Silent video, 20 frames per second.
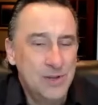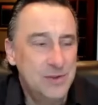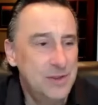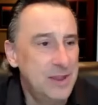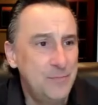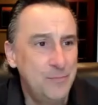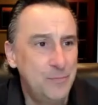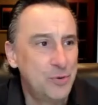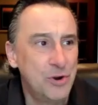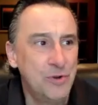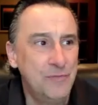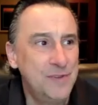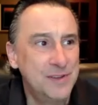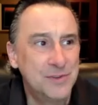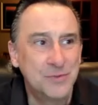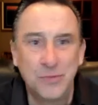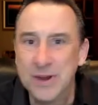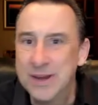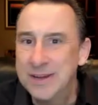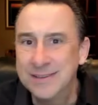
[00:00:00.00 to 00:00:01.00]
they've proved
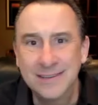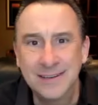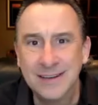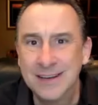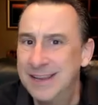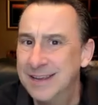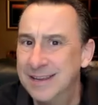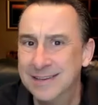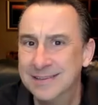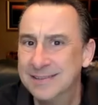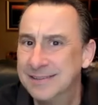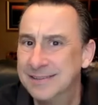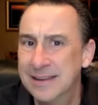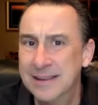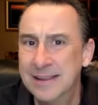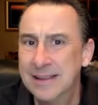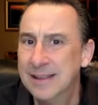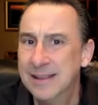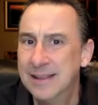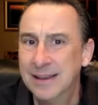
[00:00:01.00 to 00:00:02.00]
as recently as
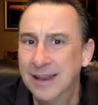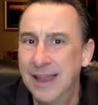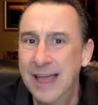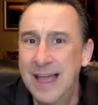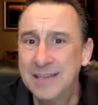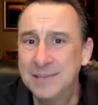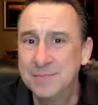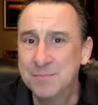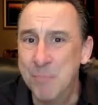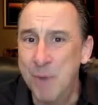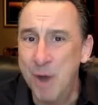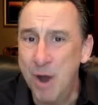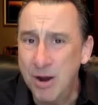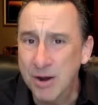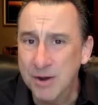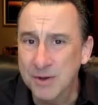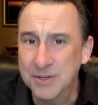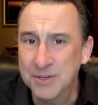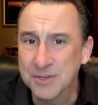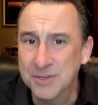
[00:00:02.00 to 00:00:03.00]
last
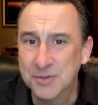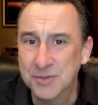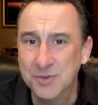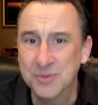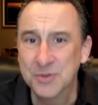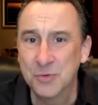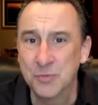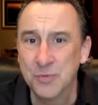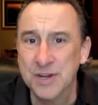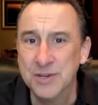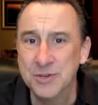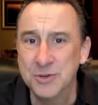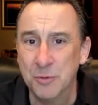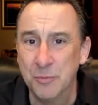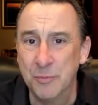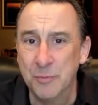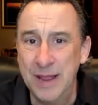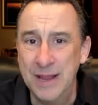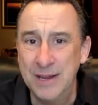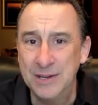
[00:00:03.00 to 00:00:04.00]
March, as soon as the regional
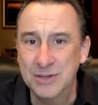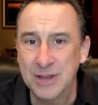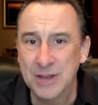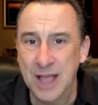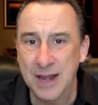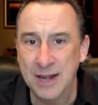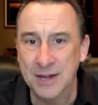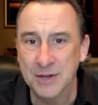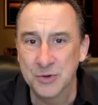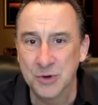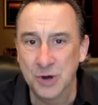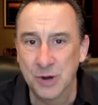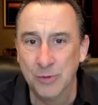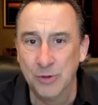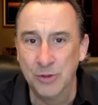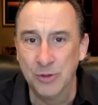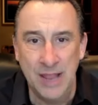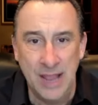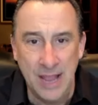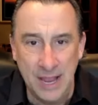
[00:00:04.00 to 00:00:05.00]
banks got in
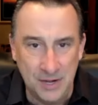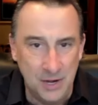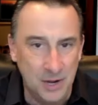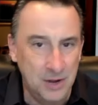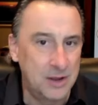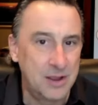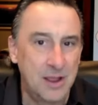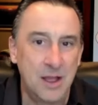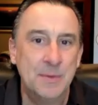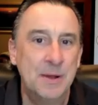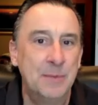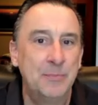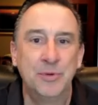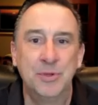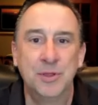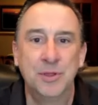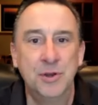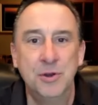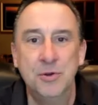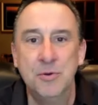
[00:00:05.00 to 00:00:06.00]
trouble, they had to come up
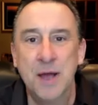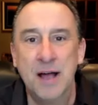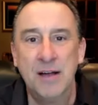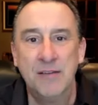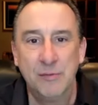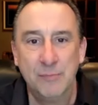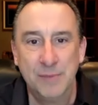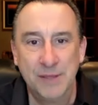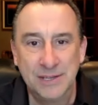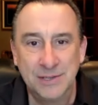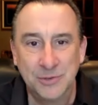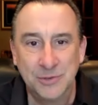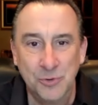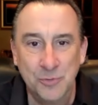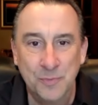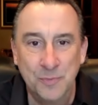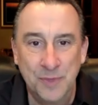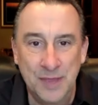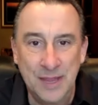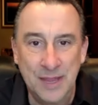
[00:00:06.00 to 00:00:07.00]
with a new alphabet
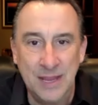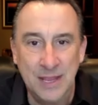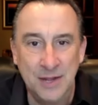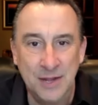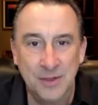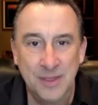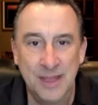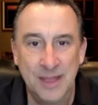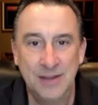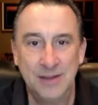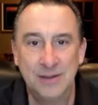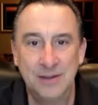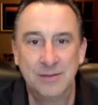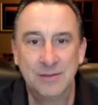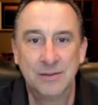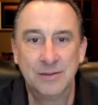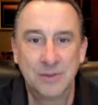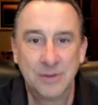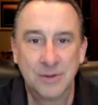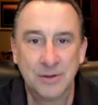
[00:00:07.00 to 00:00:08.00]
soup thing, you know, that
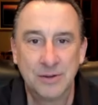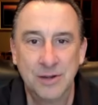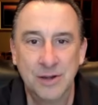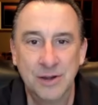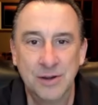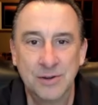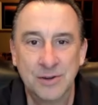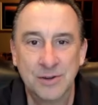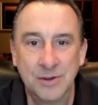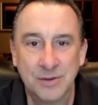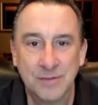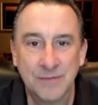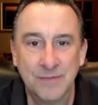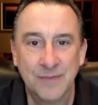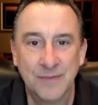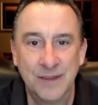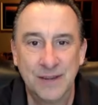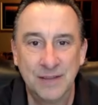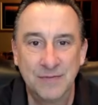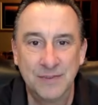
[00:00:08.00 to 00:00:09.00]
t- near term
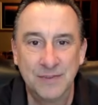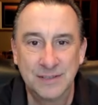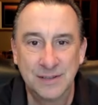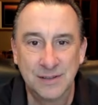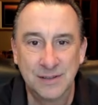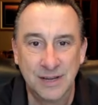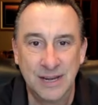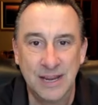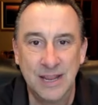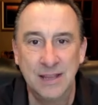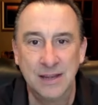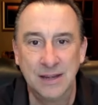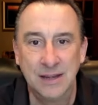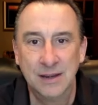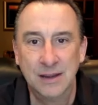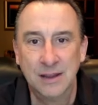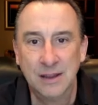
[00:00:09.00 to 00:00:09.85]
funding facility and